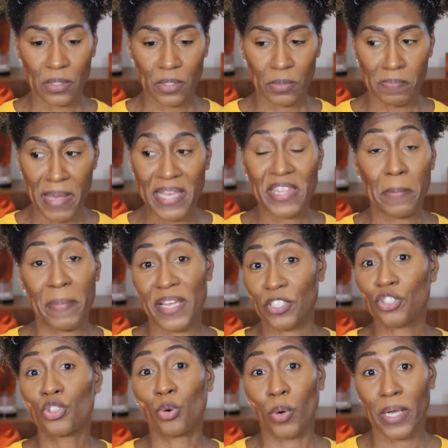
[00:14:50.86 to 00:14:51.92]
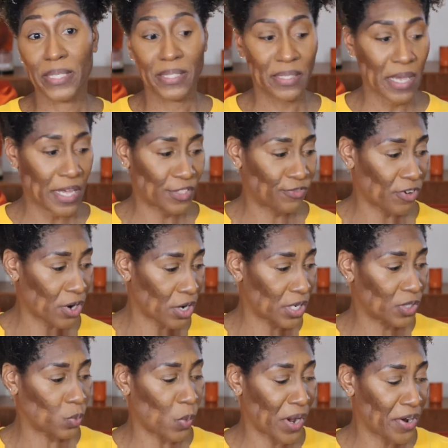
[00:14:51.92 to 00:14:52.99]
made the best choice as far
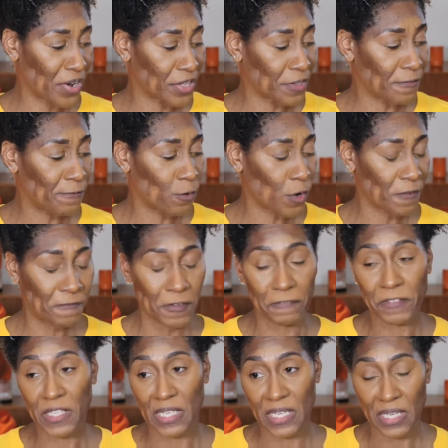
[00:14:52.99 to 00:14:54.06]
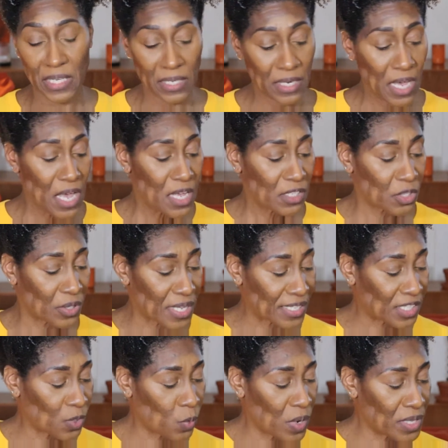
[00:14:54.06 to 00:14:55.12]
as wearing the 415. So
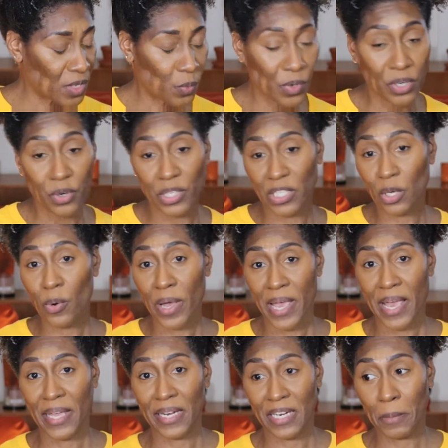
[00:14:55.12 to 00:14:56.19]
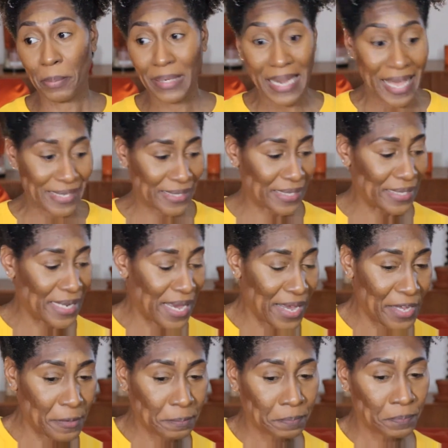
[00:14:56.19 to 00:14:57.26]
that's the one that we're going to go ahead and apply
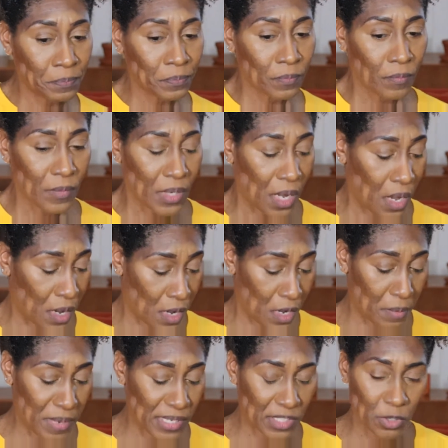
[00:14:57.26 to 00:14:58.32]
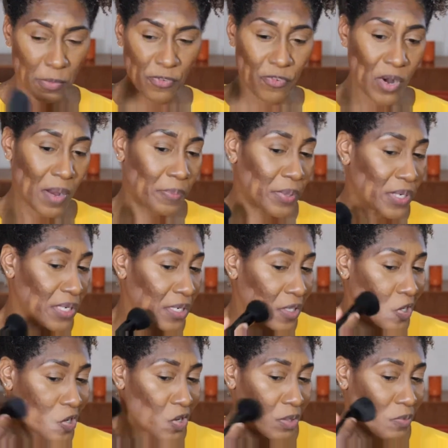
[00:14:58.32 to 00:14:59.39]
today. And so before I put
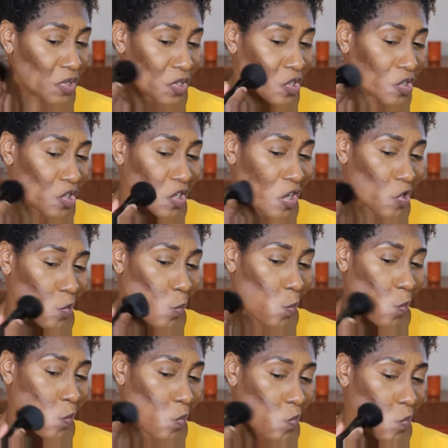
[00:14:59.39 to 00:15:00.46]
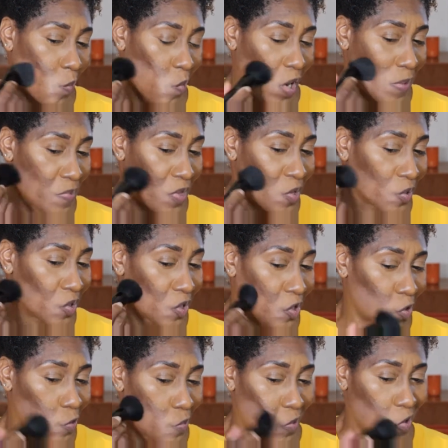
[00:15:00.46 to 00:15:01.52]
anything on, I'm just going to kind of wipe those a
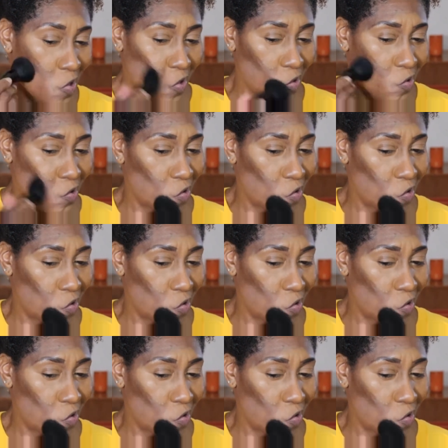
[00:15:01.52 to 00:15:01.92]
little bit